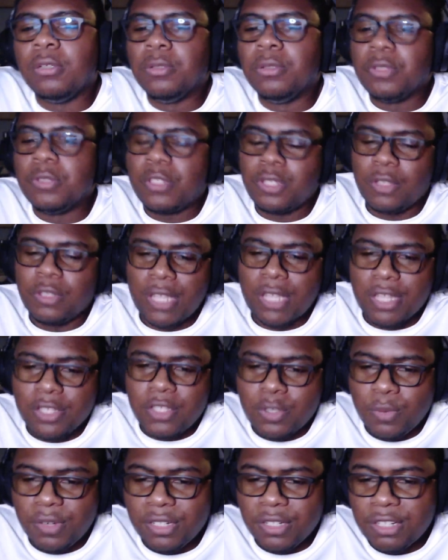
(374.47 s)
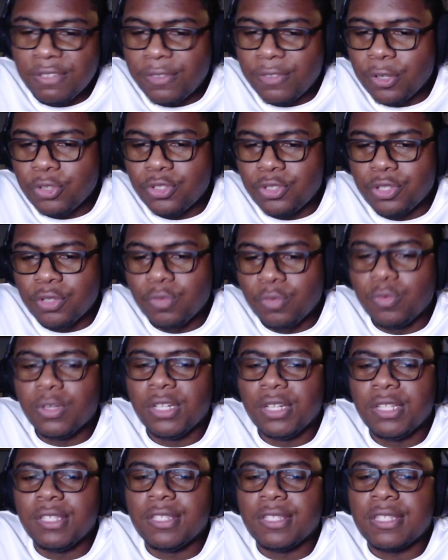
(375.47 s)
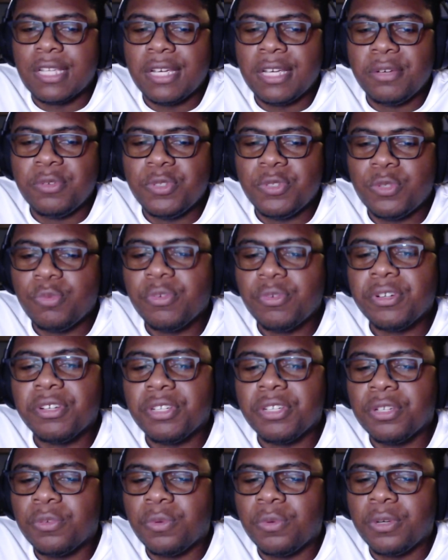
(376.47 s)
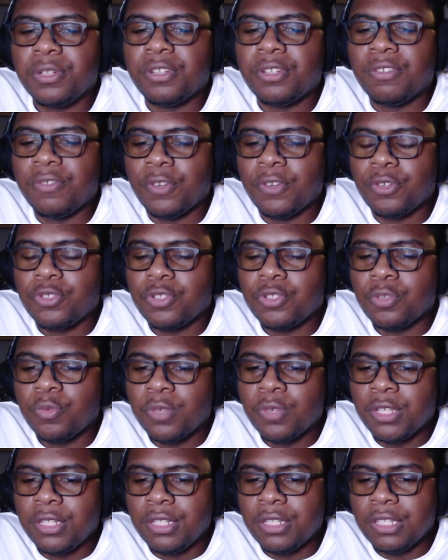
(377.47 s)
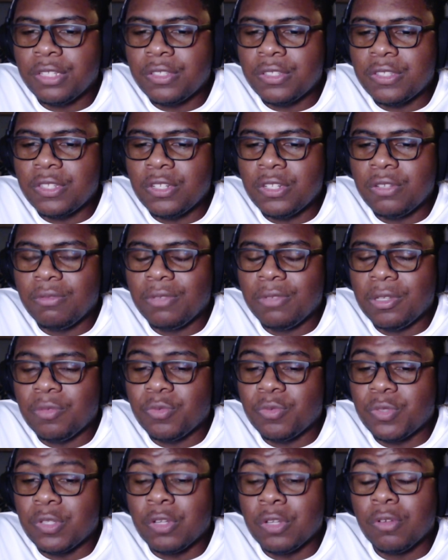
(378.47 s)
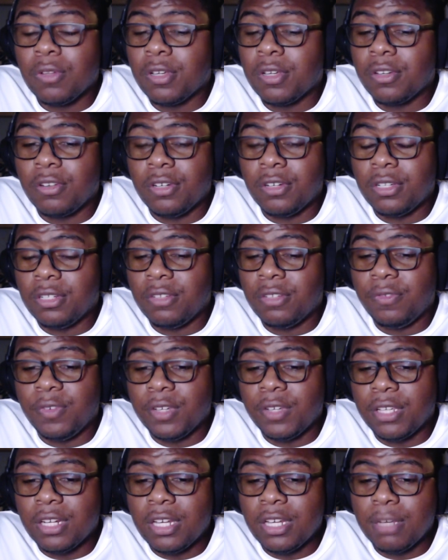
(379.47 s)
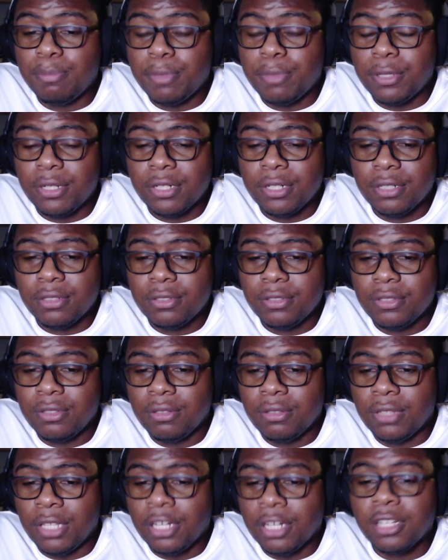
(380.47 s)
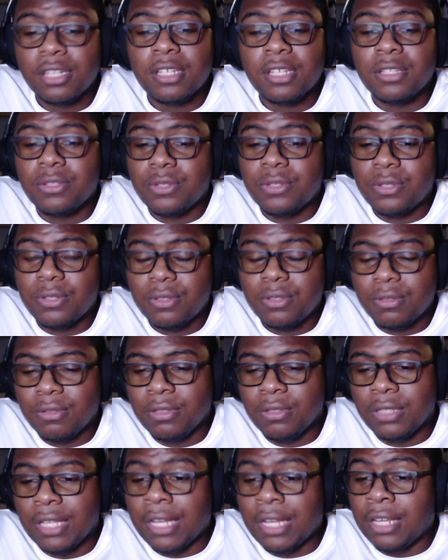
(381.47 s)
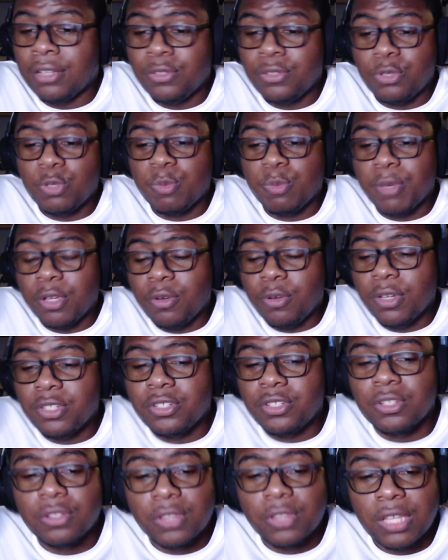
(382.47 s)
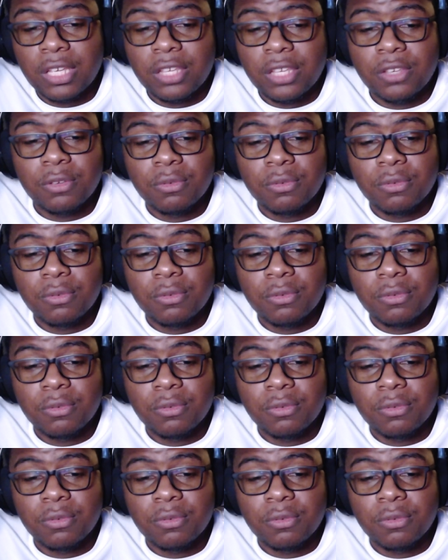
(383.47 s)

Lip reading: So that's where Devotion was. I was wondering where Devotion went. It was no longer on the freaking hotbar. There it is. That answers my question. Thank you.